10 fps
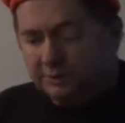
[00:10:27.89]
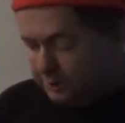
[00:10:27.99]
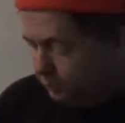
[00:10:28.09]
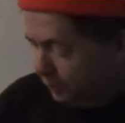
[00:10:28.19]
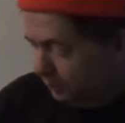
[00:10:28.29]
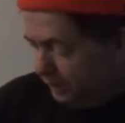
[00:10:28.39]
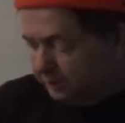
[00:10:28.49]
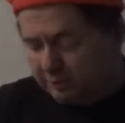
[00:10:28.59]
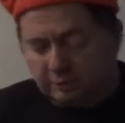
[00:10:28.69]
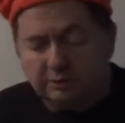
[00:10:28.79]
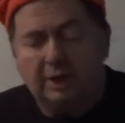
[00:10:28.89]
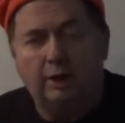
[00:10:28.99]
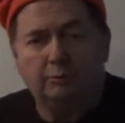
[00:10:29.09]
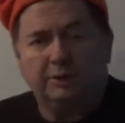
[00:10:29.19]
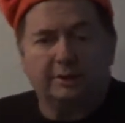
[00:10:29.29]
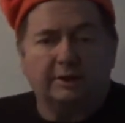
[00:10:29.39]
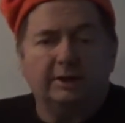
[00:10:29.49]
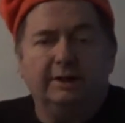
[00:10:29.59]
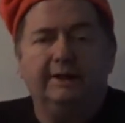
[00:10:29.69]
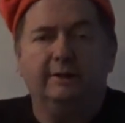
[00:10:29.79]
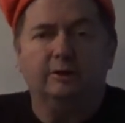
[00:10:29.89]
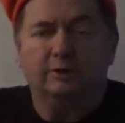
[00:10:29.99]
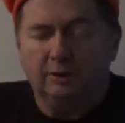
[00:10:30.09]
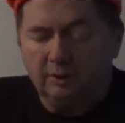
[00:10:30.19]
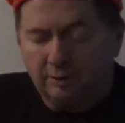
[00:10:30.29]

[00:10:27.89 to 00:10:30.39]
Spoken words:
just want to make a little comment thing here.